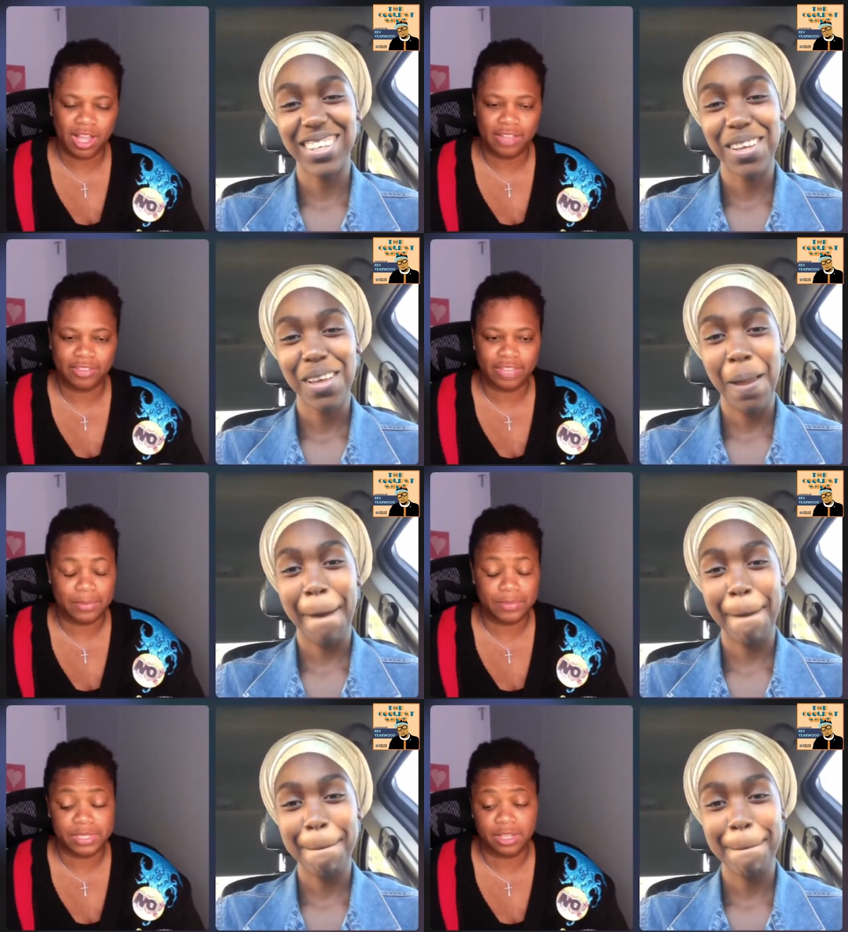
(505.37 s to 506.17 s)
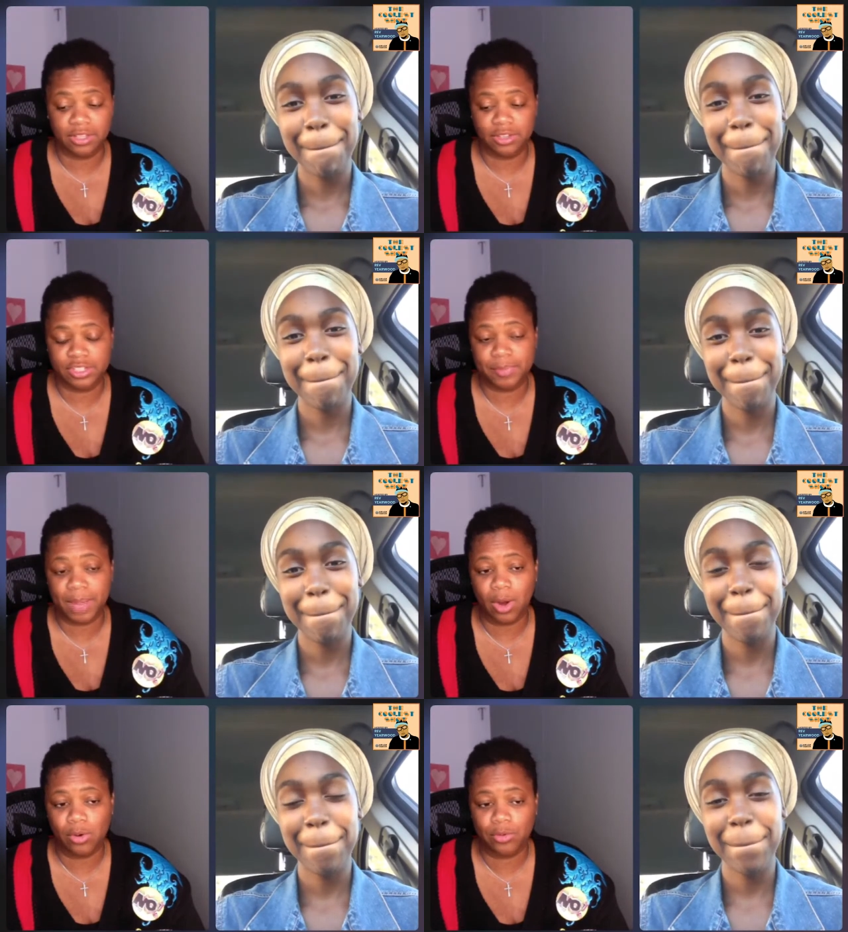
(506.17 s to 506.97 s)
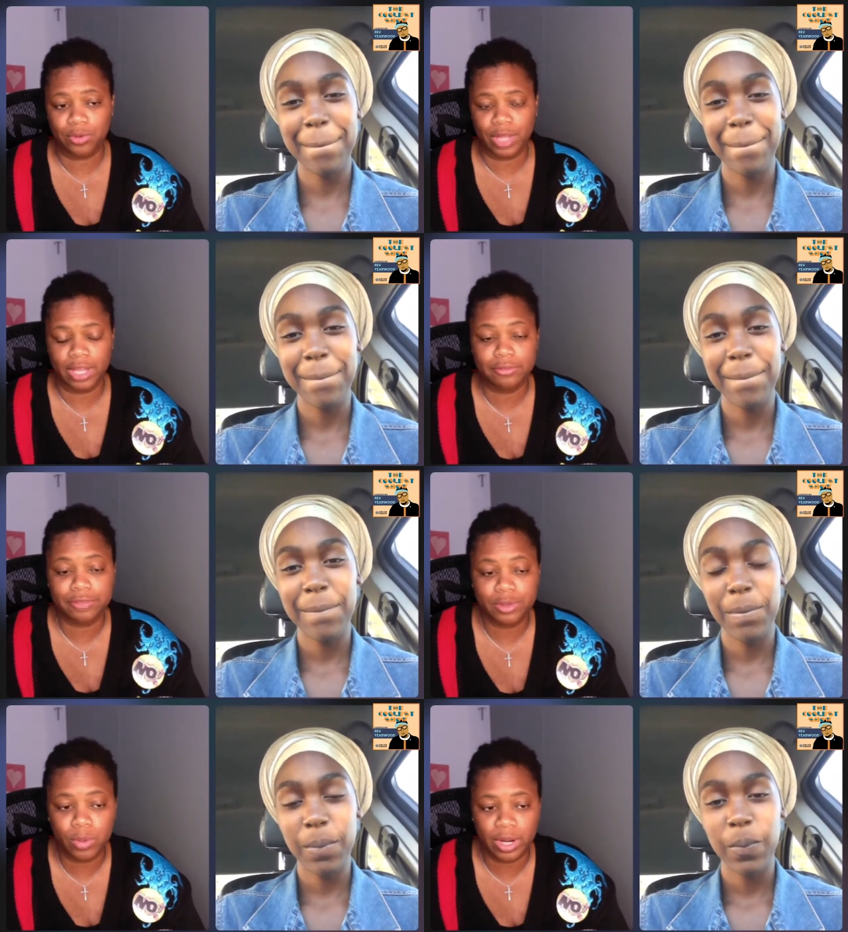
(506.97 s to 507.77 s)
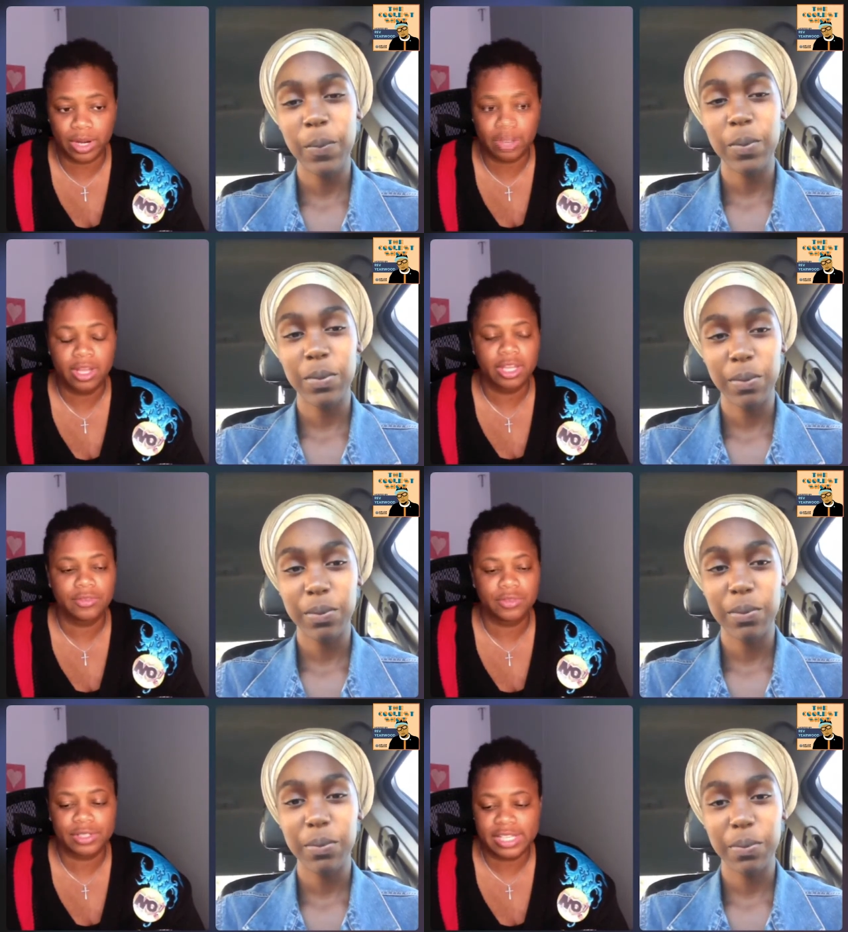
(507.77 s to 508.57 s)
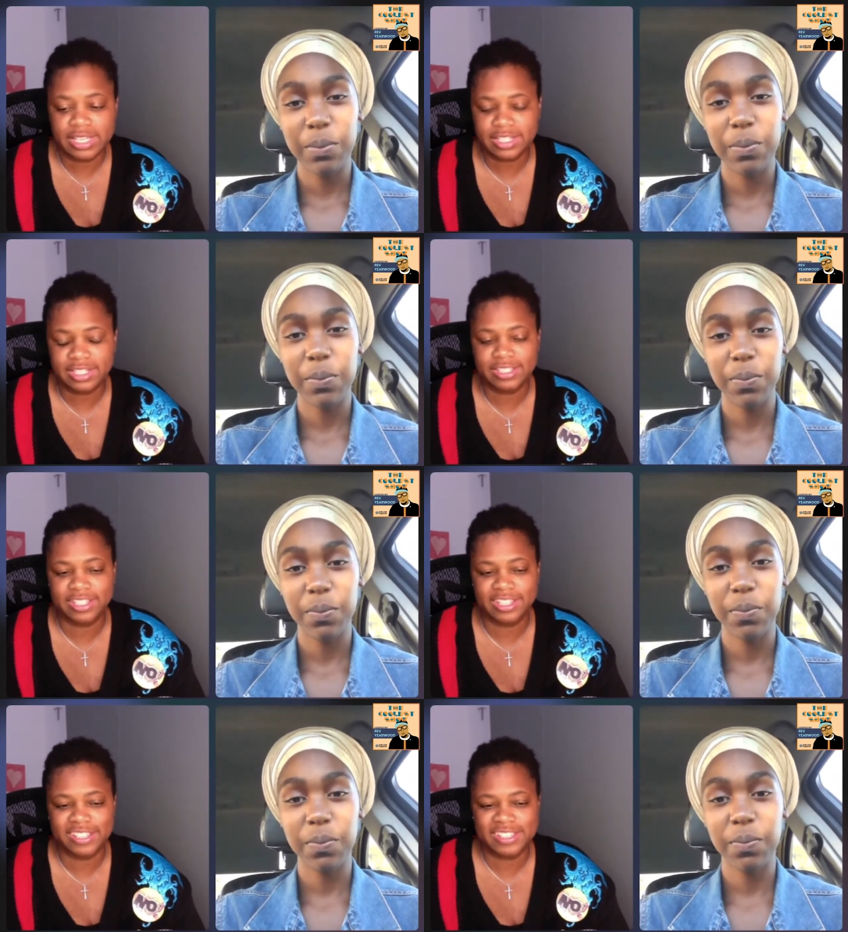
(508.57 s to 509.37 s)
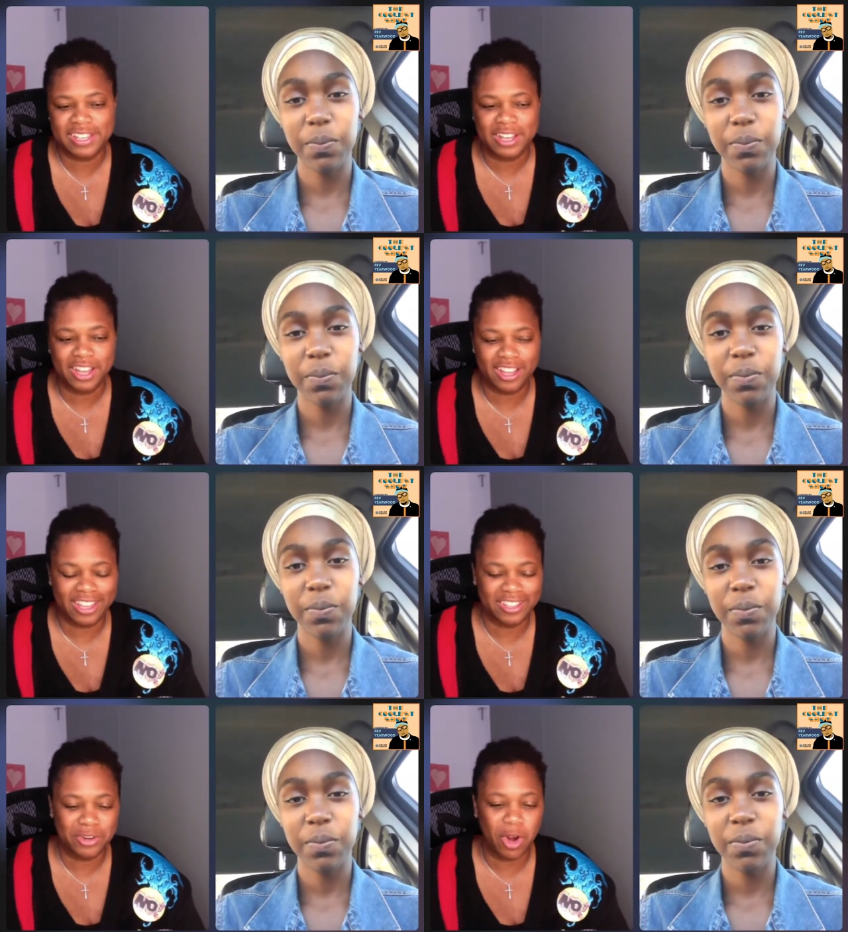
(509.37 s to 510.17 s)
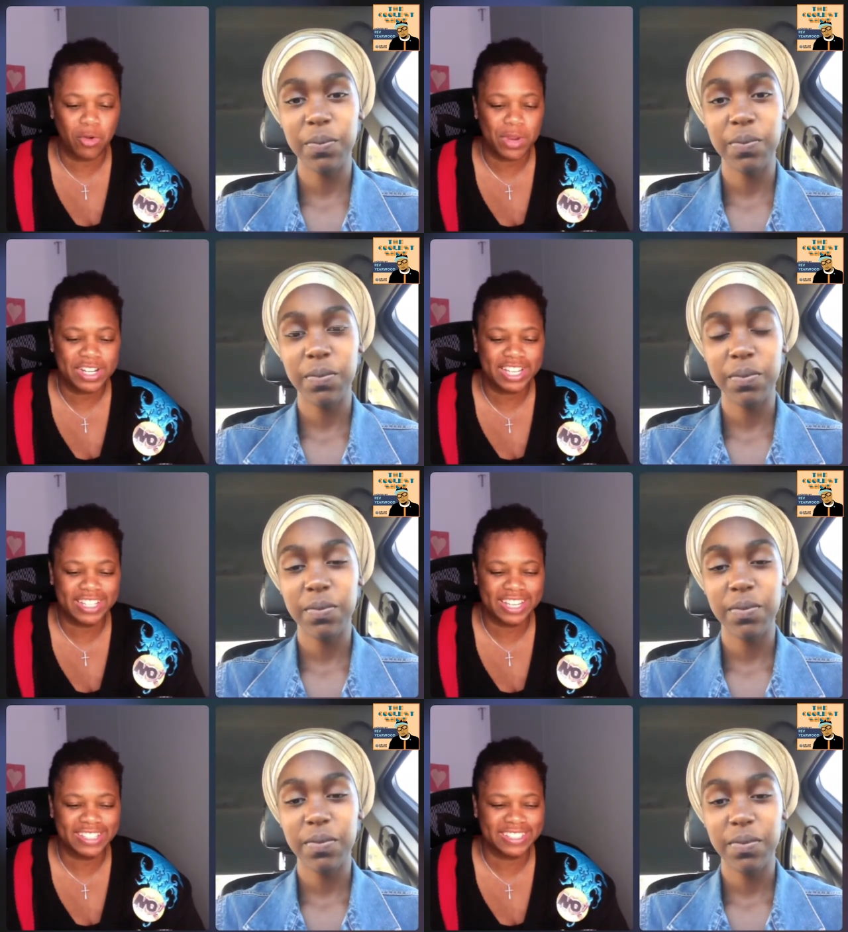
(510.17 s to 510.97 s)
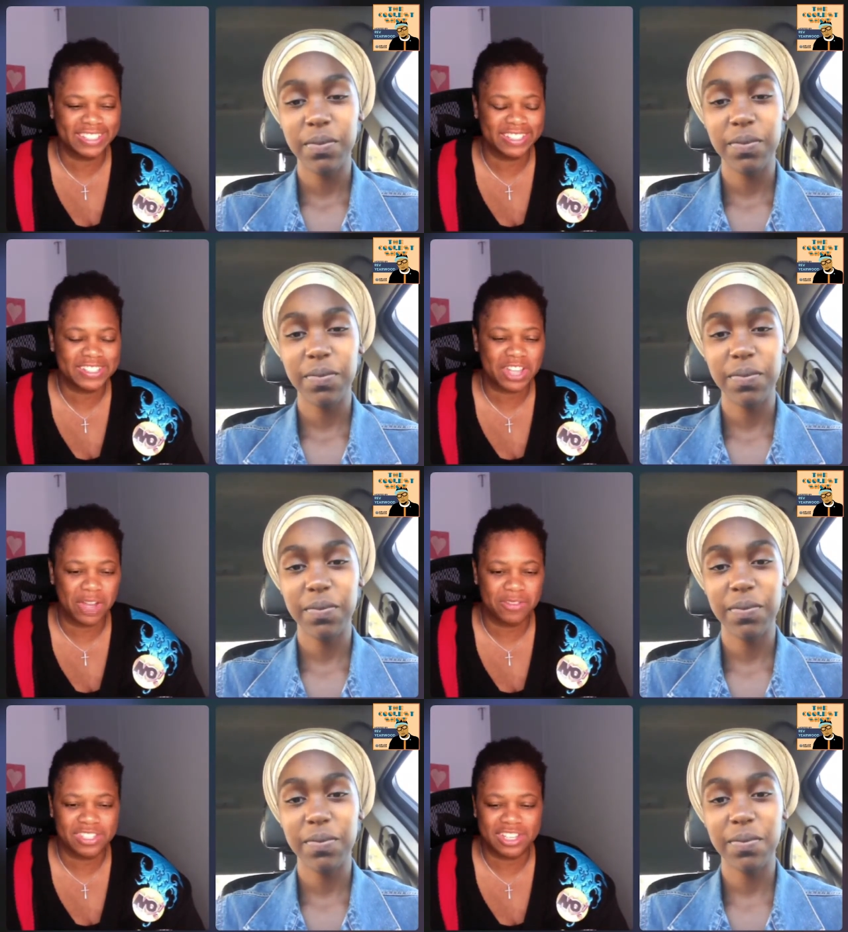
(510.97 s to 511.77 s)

Speaker 1: Well, I, I tell you, it's powerful everywhere. If you're listening to this, uh, you're already connected in this